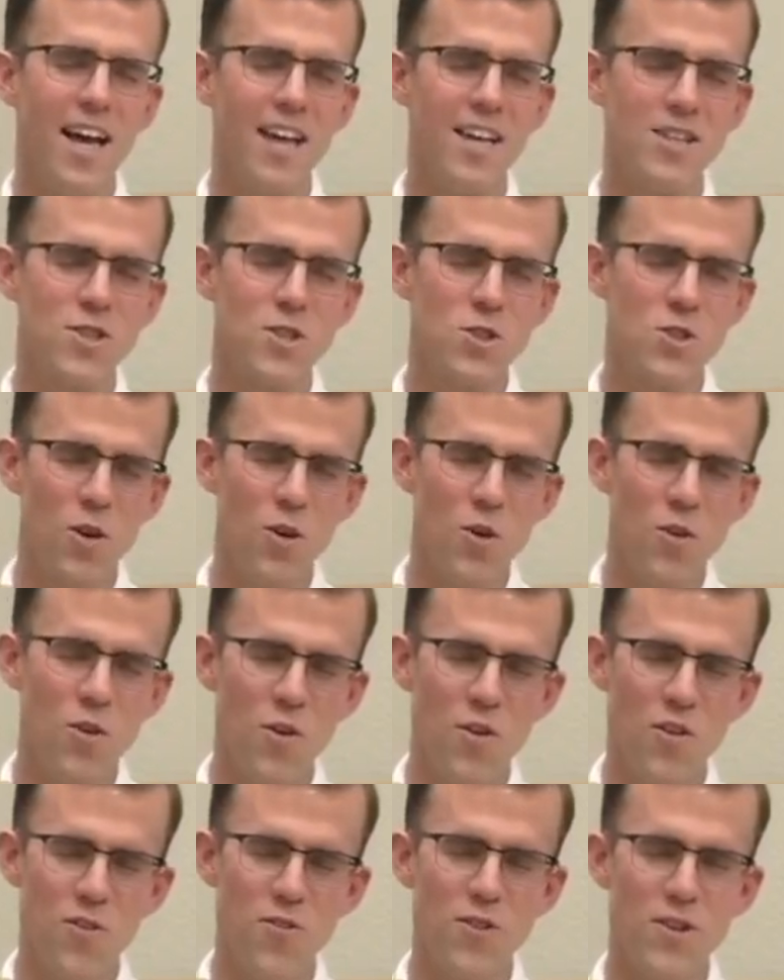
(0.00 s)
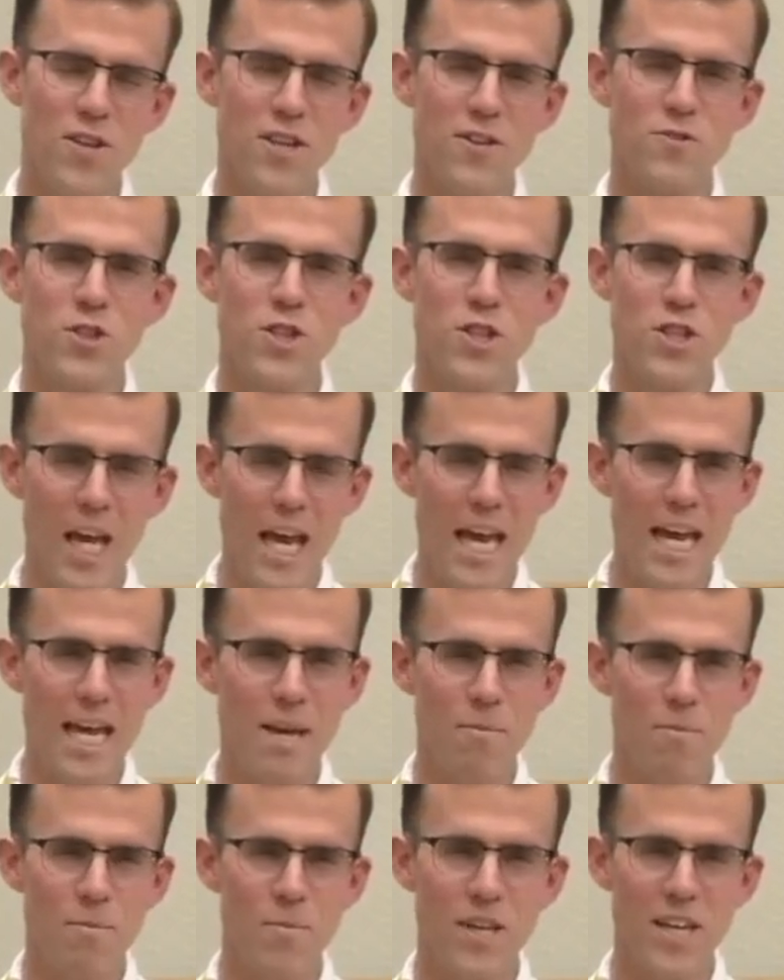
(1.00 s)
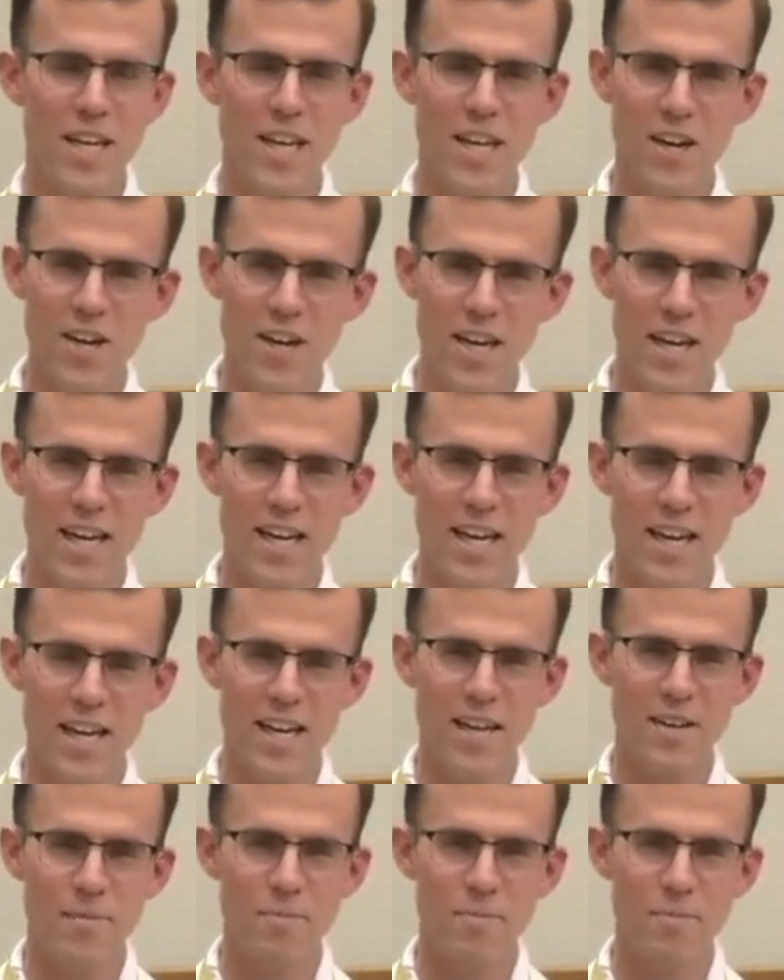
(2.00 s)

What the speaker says: so full of shame hearing